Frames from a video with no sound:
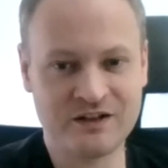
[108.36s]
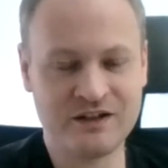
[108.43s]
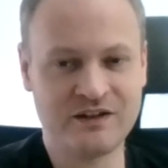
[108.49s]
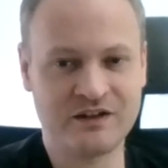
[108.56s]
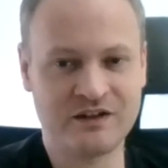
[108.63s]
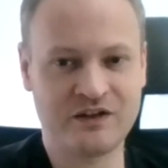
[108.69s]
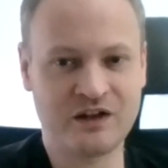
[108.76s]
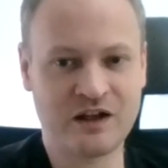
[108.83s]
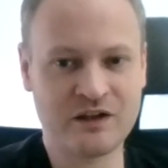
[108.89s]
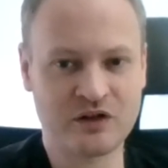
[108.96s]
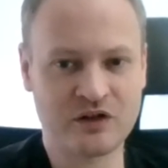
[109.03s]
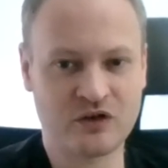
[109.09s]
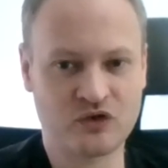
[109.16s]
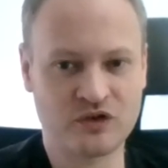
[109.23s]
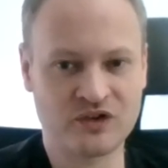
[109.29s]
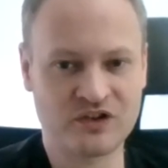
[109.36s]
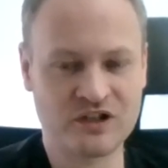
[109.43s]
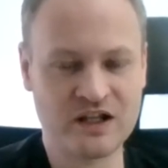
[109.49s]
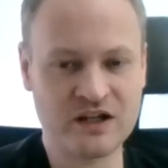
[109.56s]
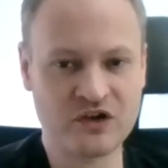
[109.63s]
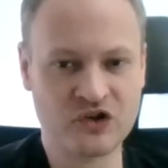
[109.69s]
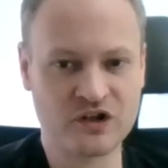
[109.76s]
the direct
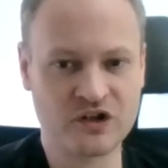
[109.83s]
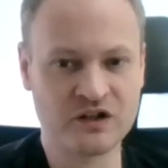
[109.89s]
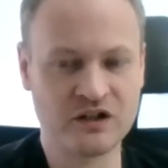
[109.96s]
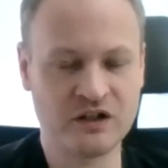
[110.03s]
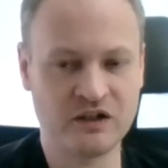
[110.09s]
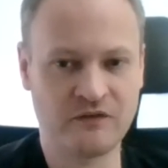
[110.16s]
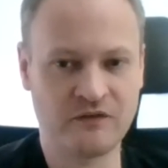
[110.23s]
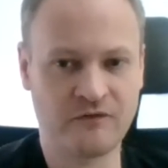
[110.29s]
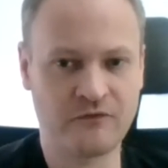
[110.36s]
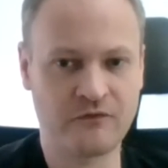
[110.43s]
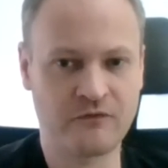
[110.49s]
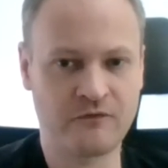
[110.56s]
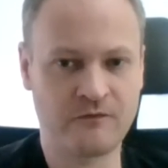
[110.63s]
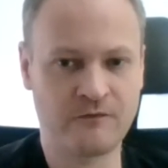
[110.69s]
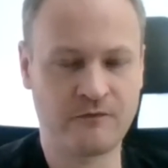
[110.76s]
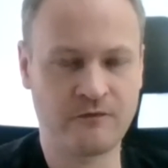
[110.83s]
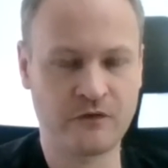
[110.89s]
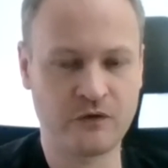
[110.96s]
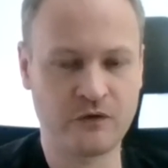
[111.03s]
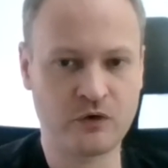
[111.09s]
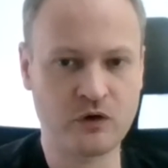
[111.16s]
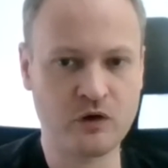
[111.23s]
translation
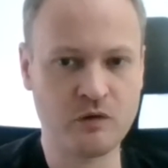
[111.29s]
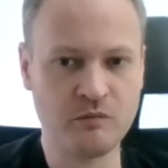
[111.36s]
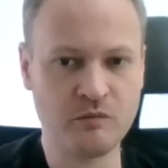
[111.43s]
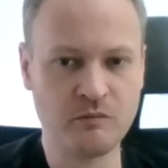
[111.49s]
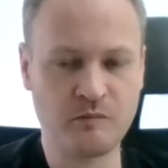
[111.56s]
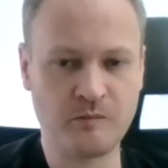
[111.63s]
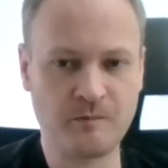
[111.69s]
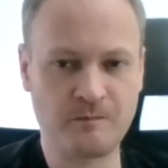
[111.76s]
from